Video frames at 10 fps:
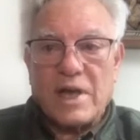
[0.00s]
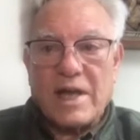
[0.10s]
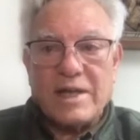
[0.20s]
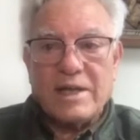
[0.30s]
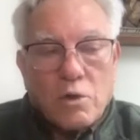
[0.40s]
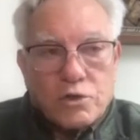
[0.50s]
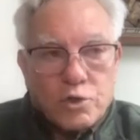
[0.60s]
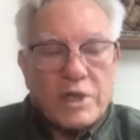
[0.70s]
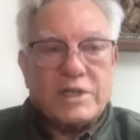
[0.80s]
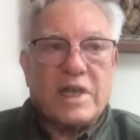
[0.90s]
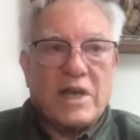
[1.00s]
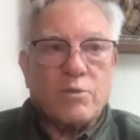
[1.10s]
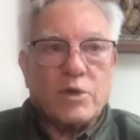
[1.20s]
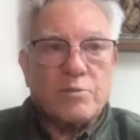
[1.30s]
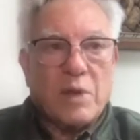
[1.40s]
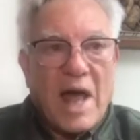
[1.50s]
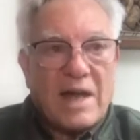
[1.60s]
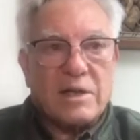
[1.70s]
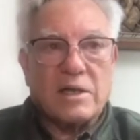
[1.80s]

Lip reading: I joined together with Black